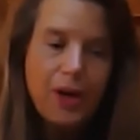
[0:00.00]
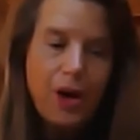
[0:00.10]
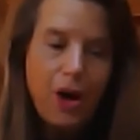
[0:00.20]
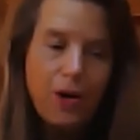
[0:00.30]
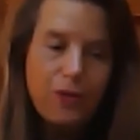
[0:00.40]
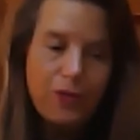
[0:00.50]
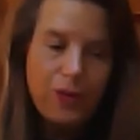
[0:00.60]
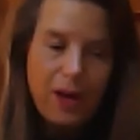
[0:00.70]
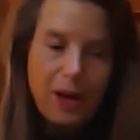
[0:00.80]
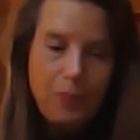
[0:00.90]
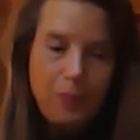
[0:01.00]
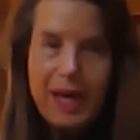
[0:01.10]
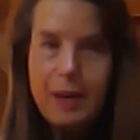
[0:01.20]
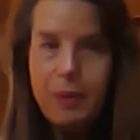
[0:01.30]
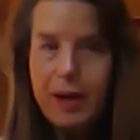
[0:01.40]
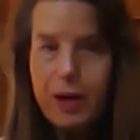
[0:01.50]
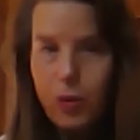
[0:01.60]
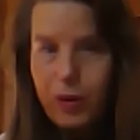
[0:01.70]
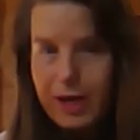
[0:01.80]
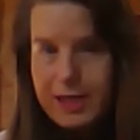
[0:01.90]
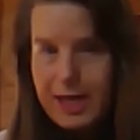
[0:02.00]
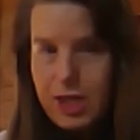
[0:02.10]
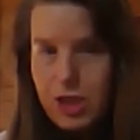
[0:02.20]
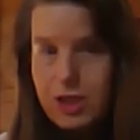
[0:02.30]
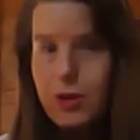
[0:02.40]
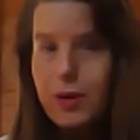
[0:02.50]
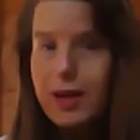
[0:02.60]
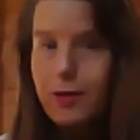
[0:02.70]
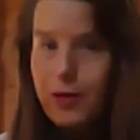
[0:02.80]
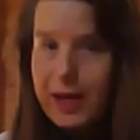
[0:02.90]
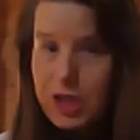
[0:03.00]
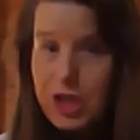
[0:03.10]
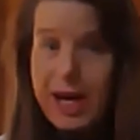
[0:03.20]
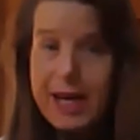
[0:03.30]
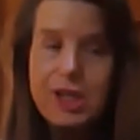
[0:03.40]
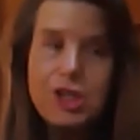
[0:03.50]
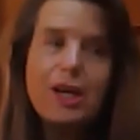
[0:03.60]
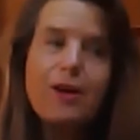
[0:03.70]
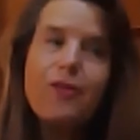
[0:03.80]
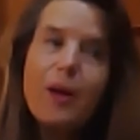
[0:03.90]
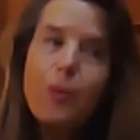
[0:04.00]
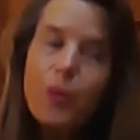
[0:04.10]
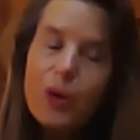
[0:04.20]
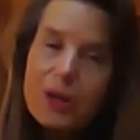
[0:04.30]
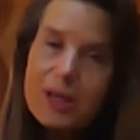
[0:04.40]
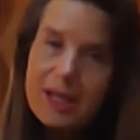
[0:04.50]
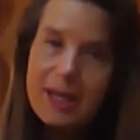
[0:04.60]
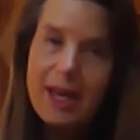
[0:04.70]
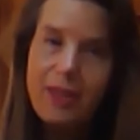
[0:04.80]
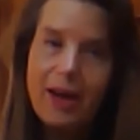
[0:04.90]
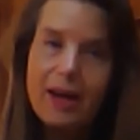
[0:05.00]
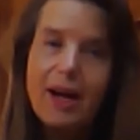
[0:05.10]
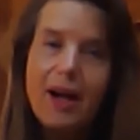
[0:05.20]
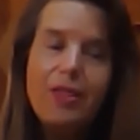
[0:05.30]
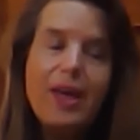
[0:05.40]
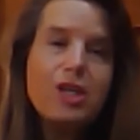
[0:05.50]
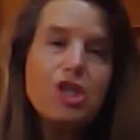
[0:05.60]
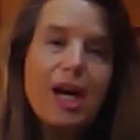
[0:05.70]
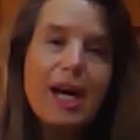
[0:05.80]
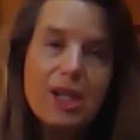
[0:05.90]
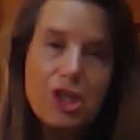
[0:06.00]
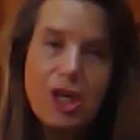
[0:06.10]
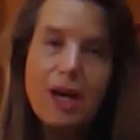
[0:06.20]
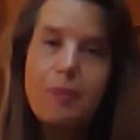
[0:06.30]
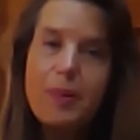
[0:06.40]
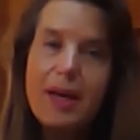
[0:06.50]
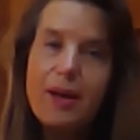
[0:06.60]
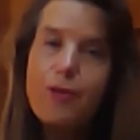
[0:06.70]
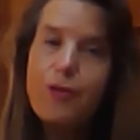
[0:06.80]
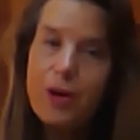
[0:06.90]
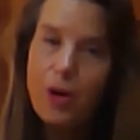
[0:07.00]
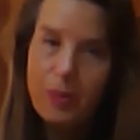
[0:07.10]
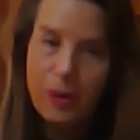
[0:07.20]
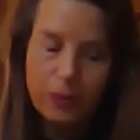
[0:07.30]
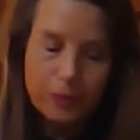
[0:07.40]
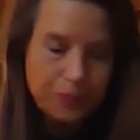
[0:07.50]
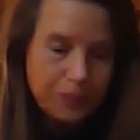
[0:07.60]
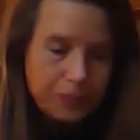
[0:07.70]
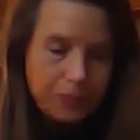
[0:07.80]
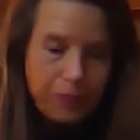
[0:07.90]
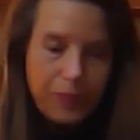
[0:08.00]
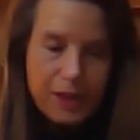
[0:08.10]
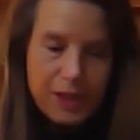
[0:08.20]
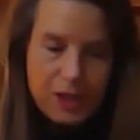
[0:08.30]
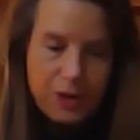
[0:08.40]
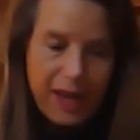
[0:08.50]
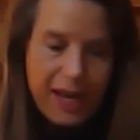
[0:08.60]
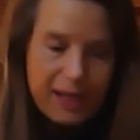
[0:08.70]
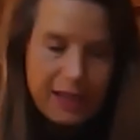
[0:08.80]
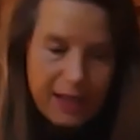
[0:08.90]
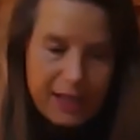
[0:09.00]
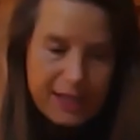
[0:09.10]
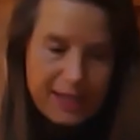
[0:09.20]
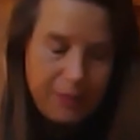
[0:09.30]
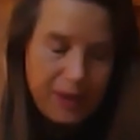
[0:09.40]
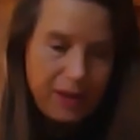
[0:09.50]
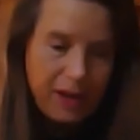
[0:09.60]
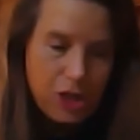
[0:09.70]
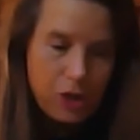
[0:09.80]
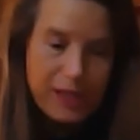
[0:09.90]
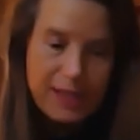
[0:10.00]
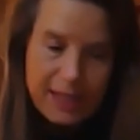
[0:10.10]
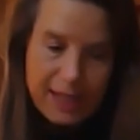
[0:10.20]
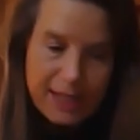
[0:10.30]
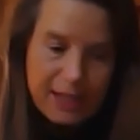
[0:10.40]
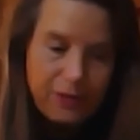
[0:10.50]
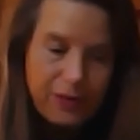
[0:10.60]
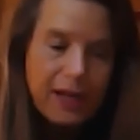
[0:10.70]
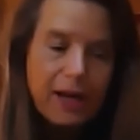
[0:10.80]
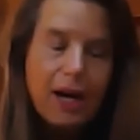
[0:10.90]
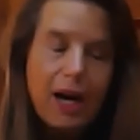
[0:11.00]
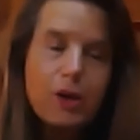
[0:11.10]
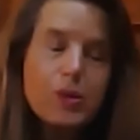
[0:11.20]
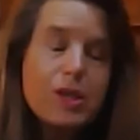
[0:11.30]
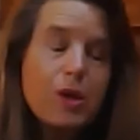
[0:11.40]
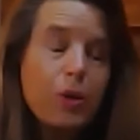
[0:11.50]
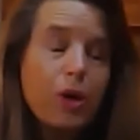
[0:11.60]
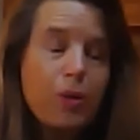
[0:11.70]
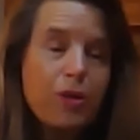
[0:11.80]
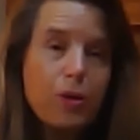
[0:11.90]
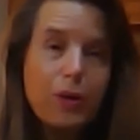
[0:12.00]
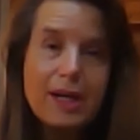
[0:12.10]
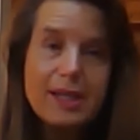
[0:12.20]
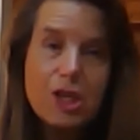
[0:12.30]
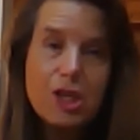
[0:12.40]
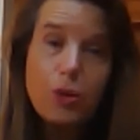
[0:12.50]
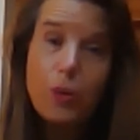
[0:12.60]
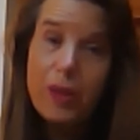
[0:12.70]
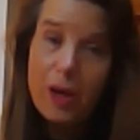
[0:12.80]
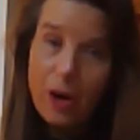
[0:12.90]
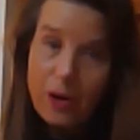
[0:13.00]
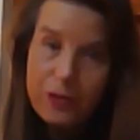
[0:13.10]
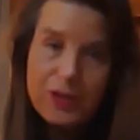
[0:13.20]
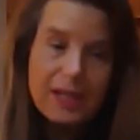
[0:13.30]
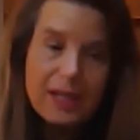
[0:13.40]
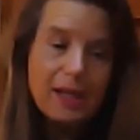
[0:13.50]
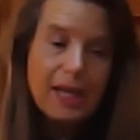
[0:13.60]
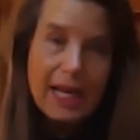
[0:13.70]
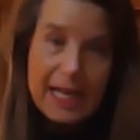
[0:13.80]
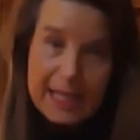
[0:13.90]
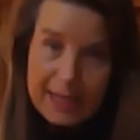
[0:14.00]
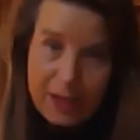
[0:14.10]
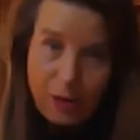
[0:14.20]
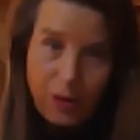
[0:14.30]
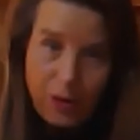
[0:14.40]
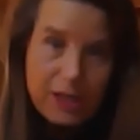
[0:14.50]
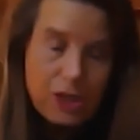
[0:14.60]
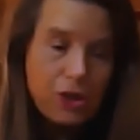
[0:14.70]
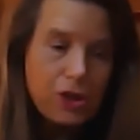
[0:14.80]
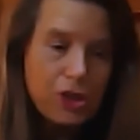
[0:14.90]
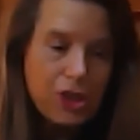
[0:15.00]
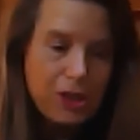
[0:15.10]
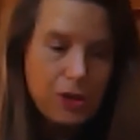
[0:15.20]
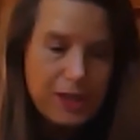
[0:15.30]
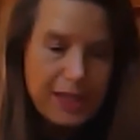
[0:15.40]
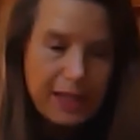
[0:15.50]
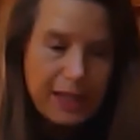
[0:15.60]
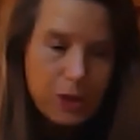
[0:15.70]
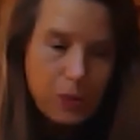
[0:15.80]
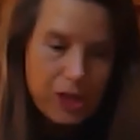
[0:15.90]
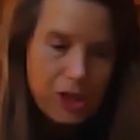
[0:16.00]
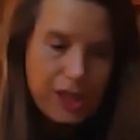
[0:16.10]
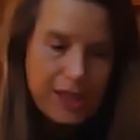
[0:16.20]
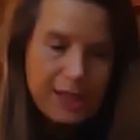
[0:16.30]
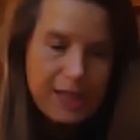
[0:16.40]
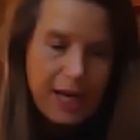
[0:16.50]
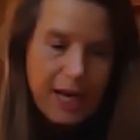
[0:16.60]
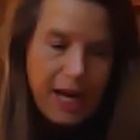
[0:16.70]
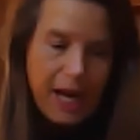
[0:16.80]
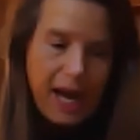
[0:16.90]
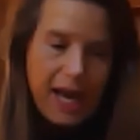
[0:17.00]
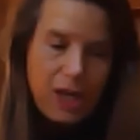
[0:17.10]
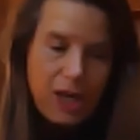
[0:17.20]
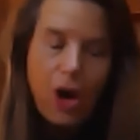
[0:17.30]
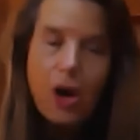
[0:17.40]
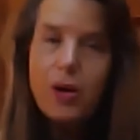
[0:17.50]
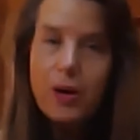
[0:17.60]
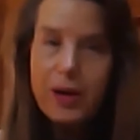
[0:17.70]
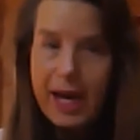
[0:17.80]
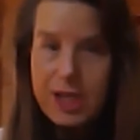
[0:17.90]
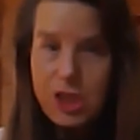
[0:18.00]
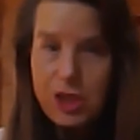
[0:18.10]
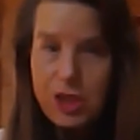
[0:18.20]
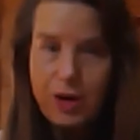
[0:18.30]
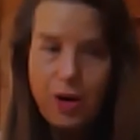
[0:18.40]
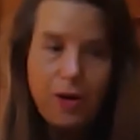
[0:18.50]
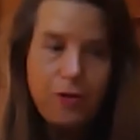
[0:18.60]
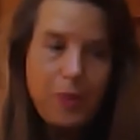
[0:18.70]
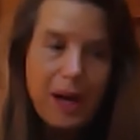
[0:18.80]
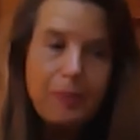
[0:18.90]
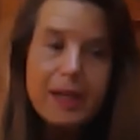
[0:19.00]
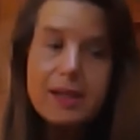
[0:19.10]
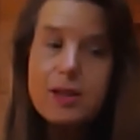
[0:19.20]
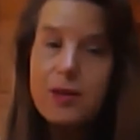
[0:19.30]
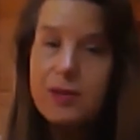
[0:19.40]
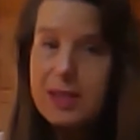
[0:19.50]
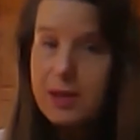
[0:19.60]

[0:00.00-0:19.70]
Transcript: of people and organisations who can affect change, if they work together, that change can be phenomenal. So that is something that I do extensively. I also work with an organisation called The Loft in Eastern Christchurch in New Zealand, which is a co-location of public services